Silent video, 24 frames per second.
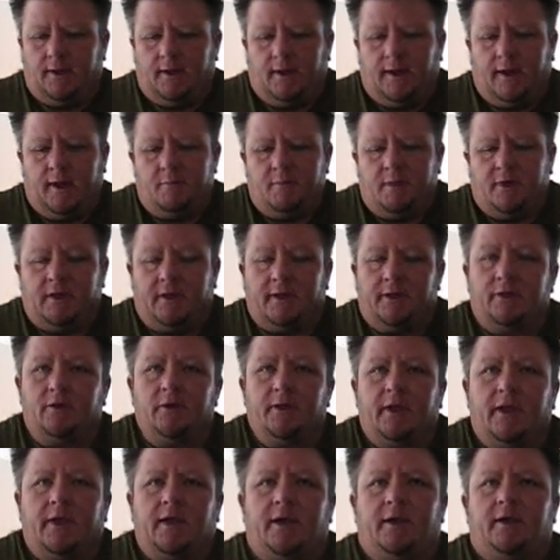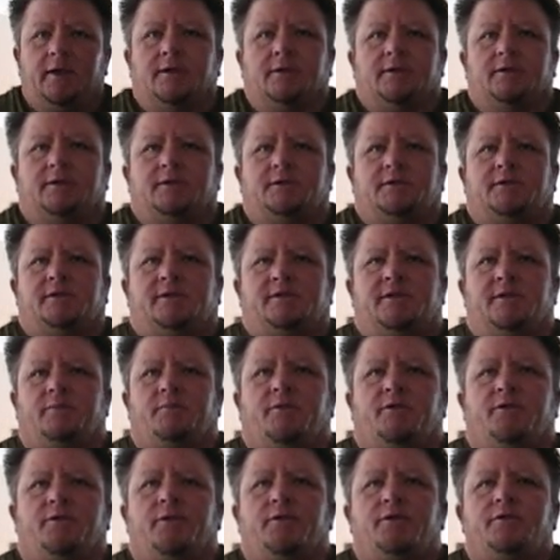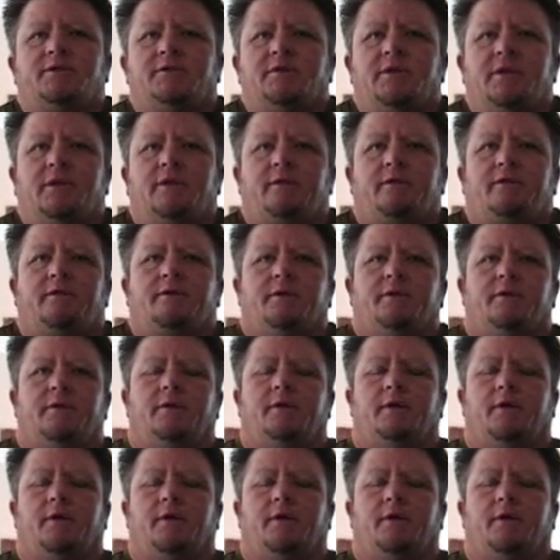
I'm a little late. December 13th